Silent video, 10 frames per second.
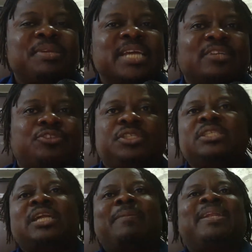media
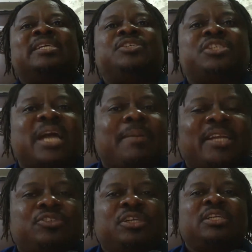training. I'm an engineer by
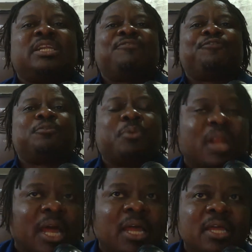training, then
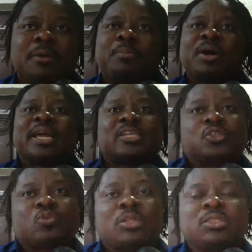footballer. But guess
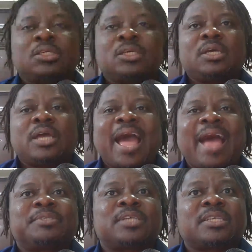what?
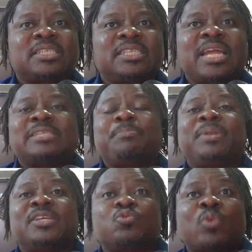I'm succeeding at a
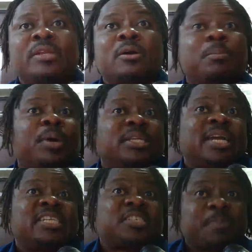place where nobody
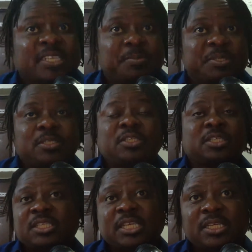expects me to
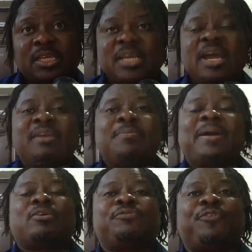succeed. I
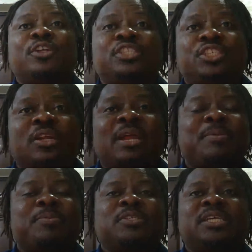remember going for audition and
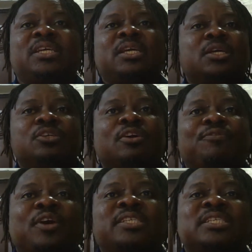people say, your
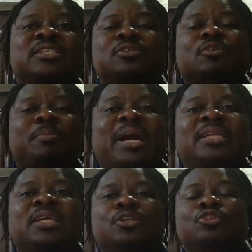voice is so
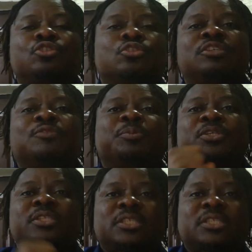bad, you shouldn't even be